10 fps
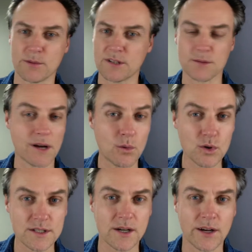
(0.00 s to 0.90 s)
It's about what's
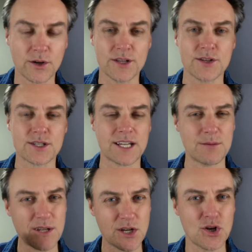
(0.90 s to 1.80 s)
going on in the scene,
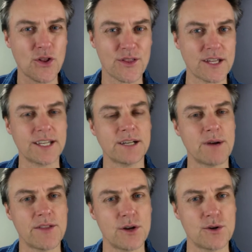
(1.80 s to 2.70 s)
but you're not thinking
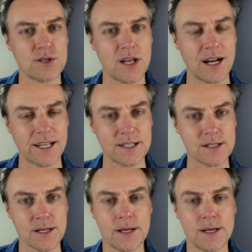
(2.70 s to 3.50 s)
about those lines.